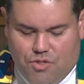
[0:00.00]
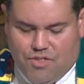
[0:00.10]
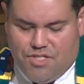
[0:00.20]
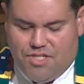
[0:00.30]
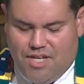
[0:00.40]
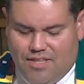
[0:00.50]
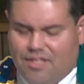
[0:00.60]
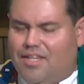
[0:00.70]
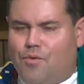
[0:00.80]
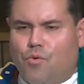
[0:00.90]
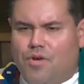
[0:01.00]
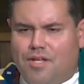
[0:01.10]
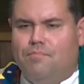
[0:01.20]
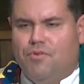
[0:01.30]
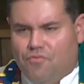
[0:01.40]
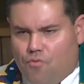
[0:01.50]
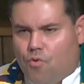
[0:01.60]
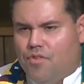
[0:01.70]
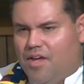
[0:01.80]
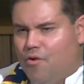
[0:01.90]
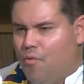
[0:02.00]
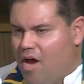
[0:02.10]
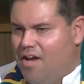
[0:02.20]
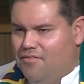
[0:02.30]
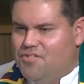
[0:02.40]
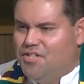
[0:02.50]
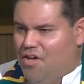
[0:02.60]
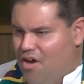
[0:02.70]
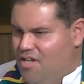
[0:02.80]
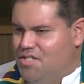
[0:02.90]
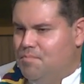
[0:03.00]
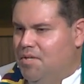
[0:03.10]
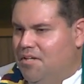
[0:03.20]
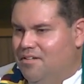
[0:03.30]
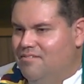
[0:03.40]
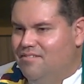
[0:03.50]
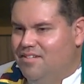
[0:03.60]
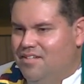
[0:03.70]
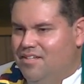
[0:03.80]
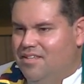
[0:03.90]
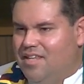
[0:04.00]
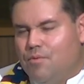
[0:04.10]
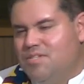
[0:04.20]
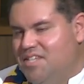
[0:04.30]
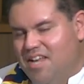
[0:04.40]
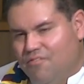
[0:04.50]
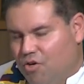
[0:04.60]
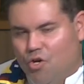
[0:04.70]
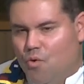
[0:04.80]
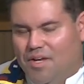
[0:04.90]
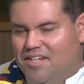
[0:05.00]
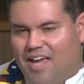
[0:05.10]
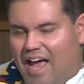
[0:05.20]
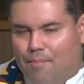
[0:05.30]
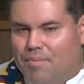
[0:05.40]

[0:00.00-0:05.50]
the state that they were in before they arrived to the hospital. That was never going to happen.